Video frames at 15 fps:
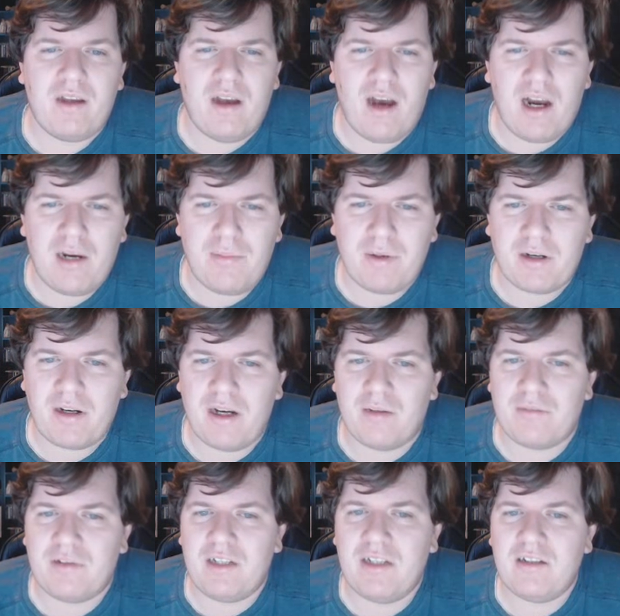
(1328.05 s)

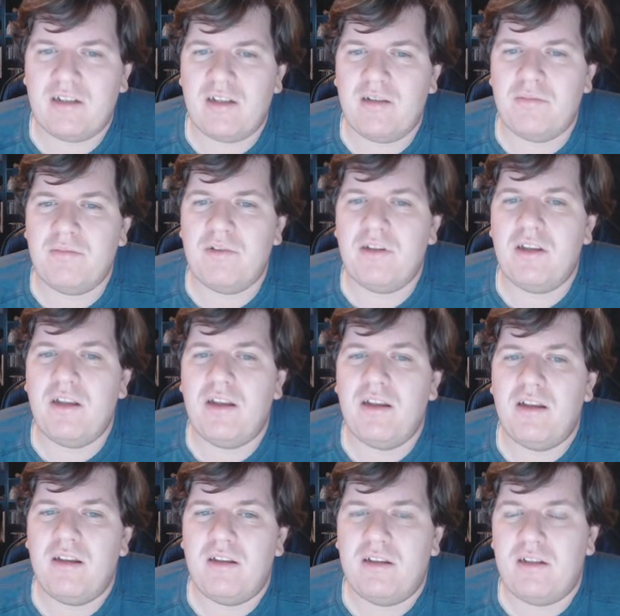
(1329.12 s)
hypercom systems,
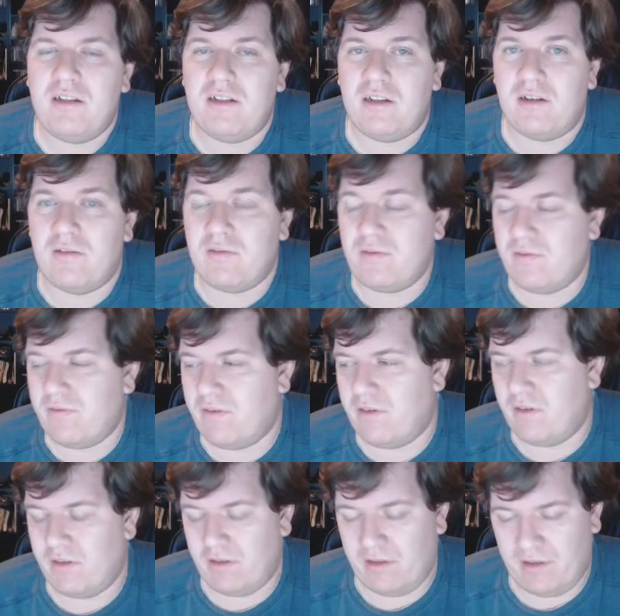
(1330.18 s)

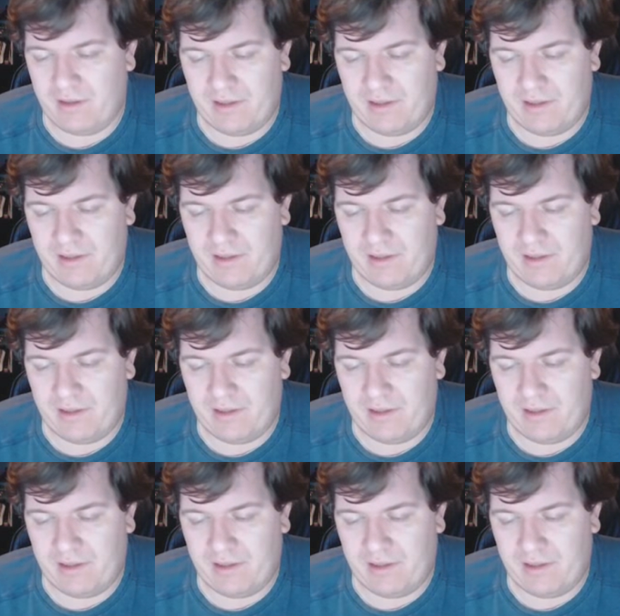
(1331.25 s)
for,